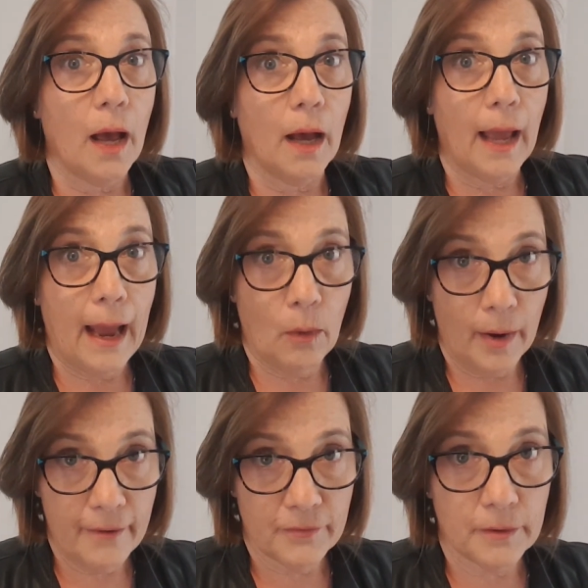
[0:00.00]

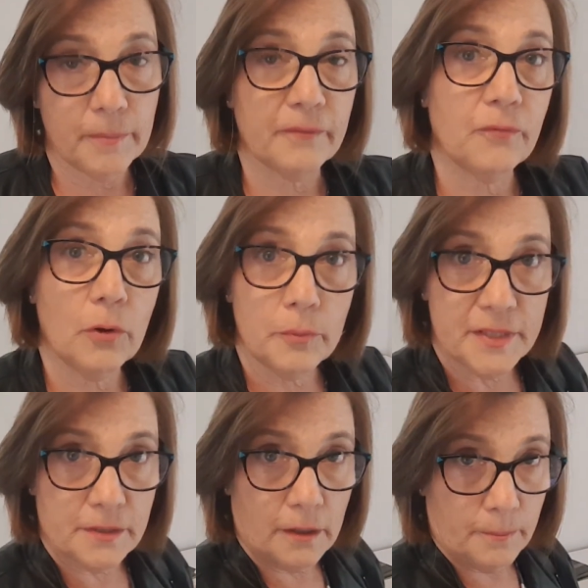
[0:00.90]
However, before we
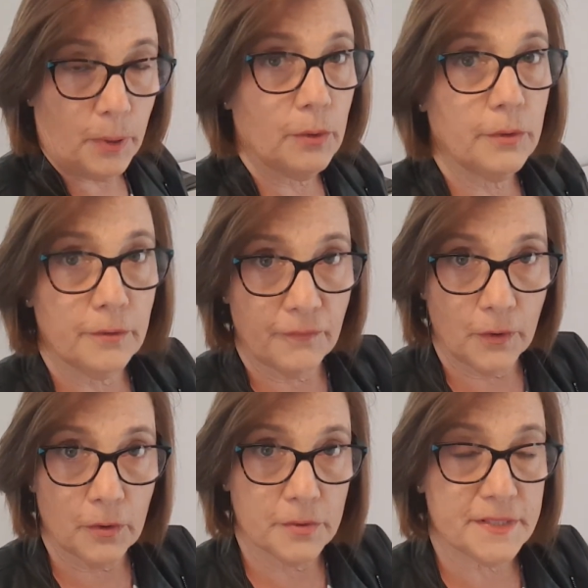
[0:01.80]
start pulling
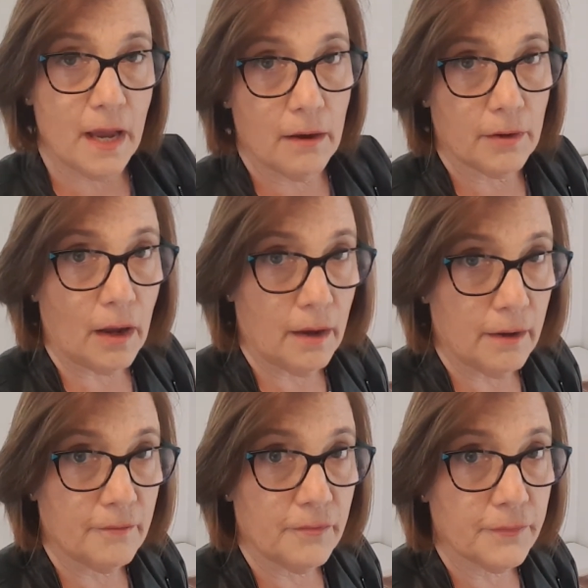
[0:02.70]
photos out
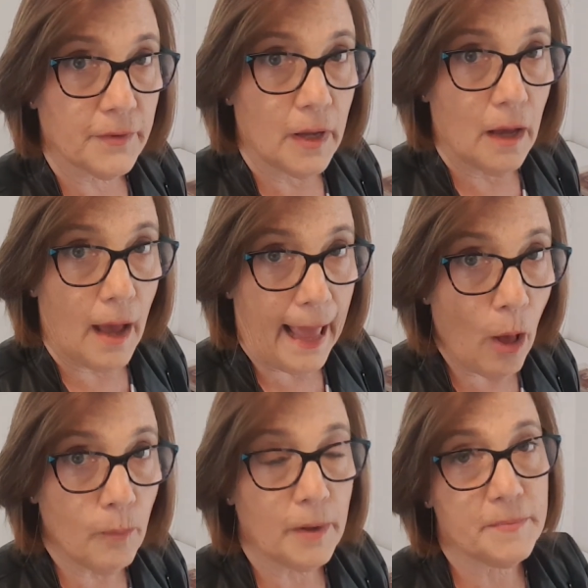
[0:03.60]
of
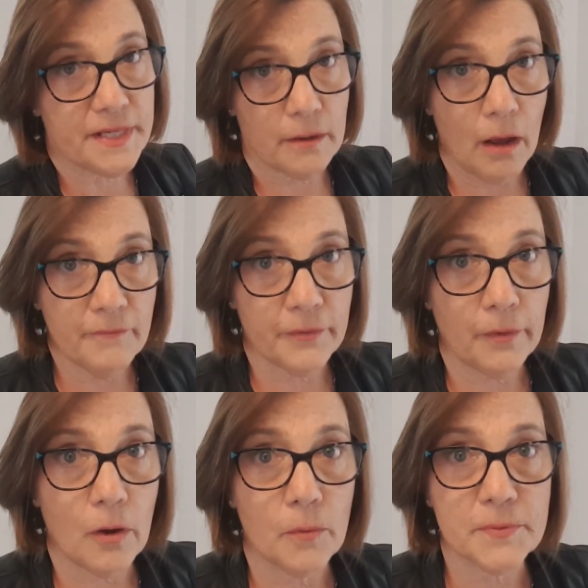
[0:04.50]
albums and
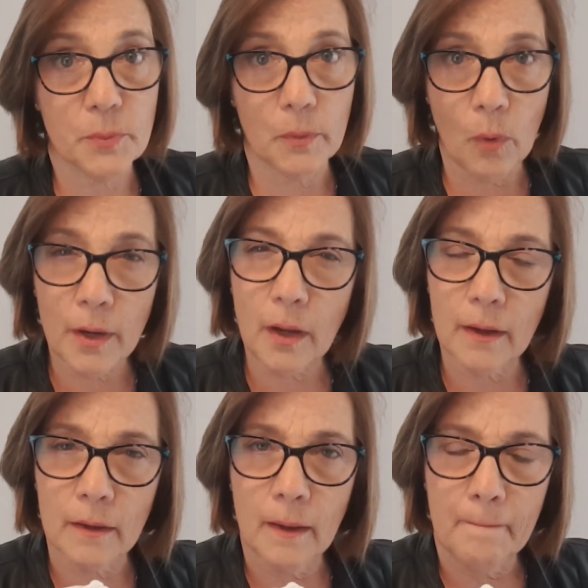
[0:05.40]
envelopes, we want
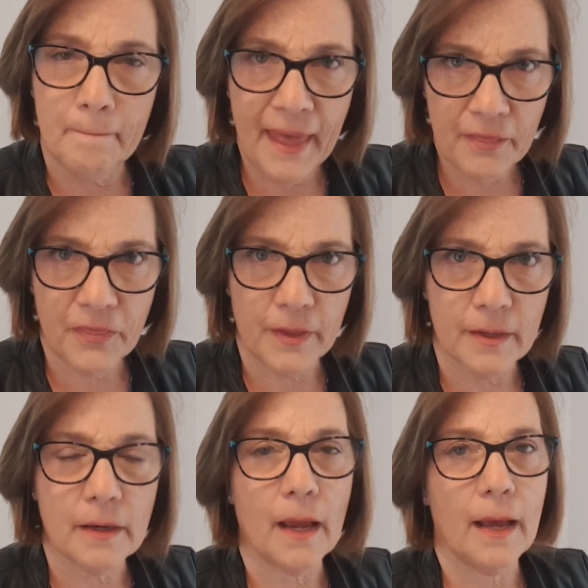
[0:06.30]
a
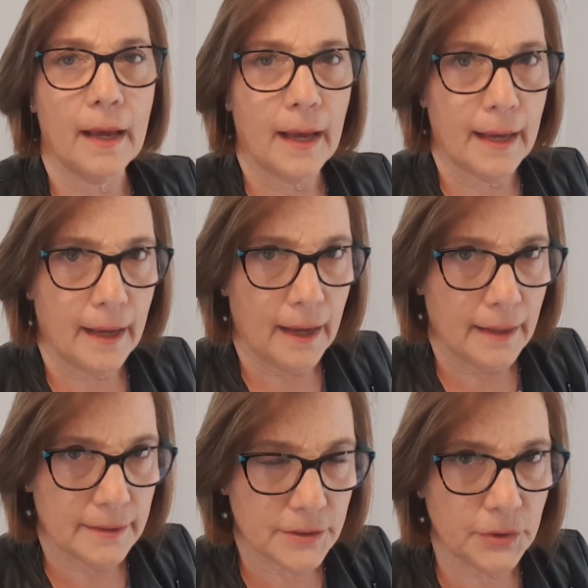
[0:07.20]
method
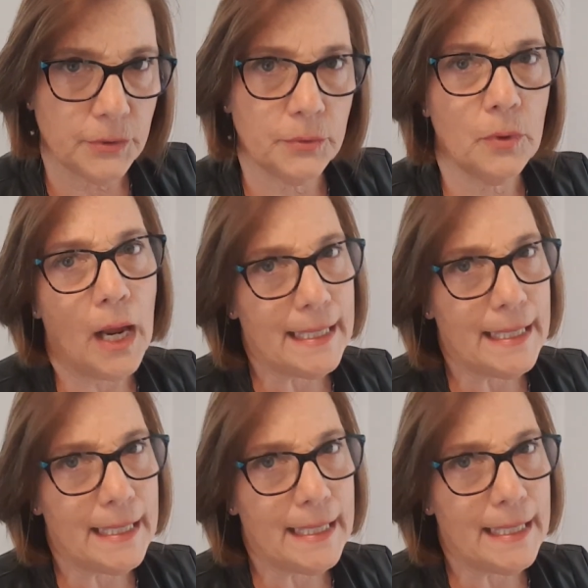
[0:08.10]
to